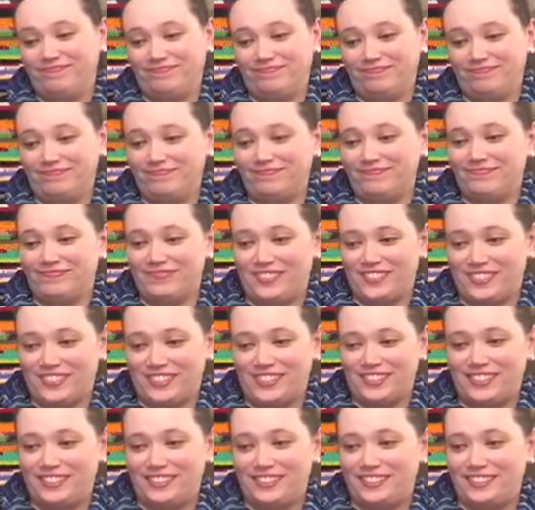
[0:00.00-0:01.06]

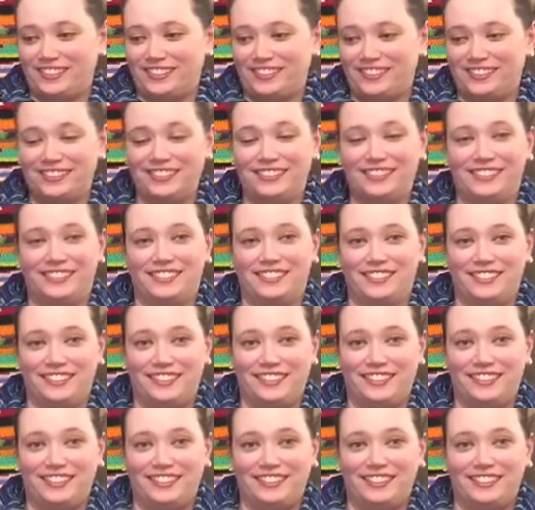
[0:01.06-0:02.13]

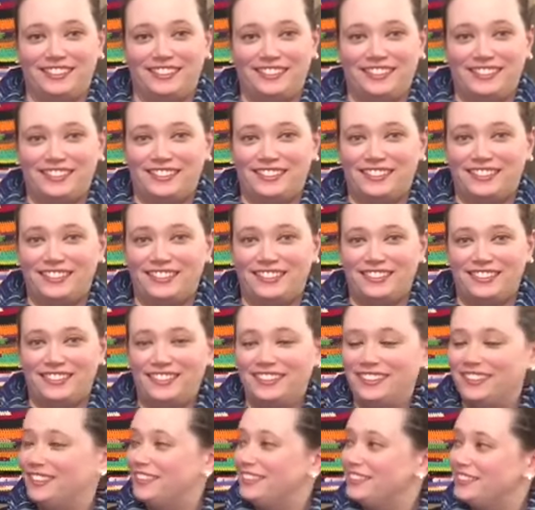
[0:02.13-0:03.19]

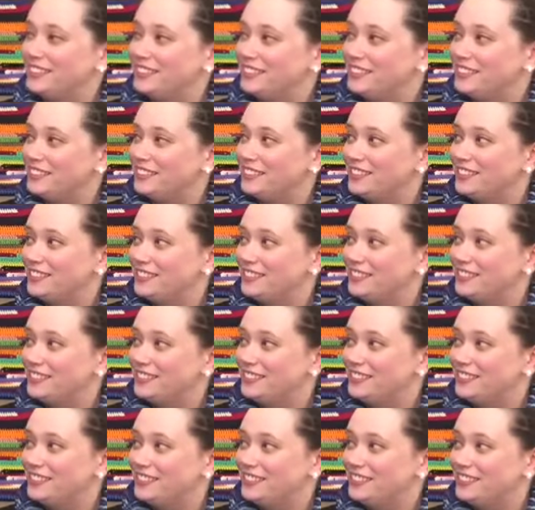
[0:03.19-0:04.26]

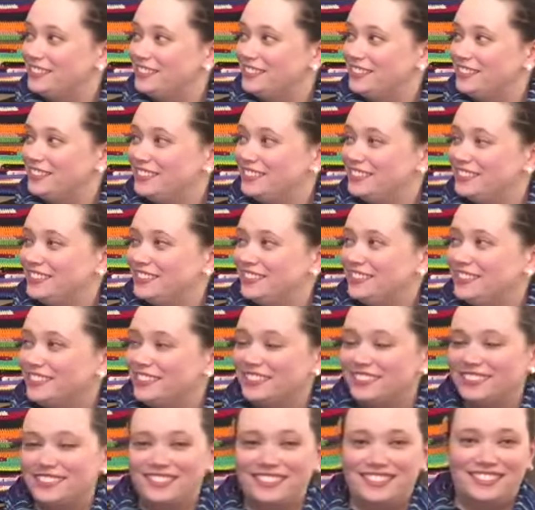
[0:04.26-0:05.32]

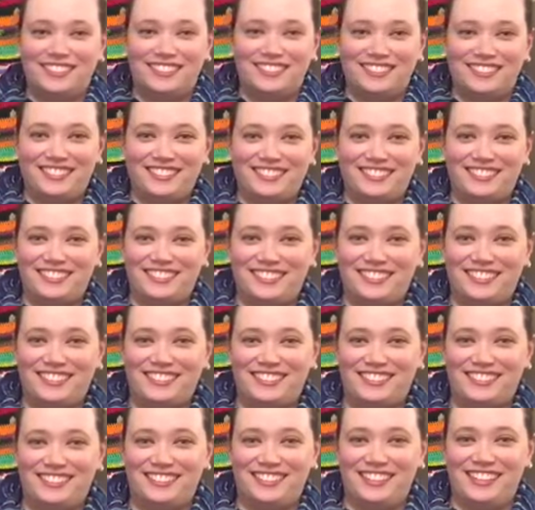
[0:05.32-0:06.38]

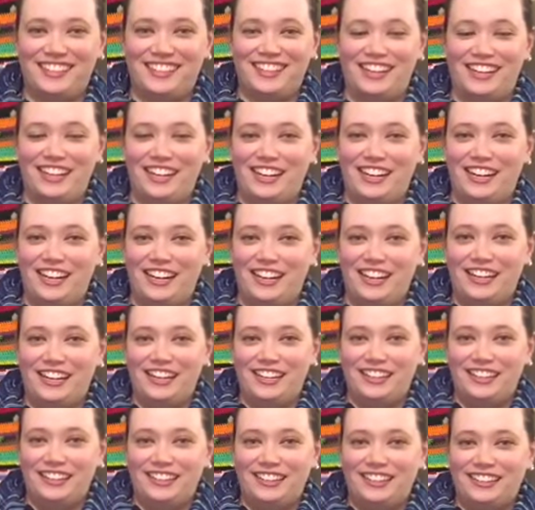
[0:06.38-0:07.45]

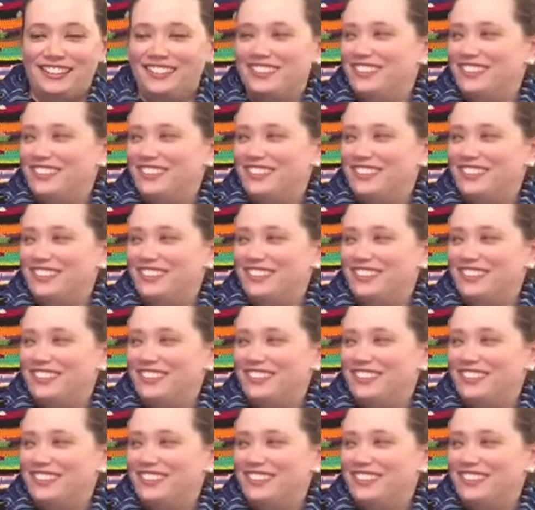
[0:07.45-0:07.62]
(not speaking)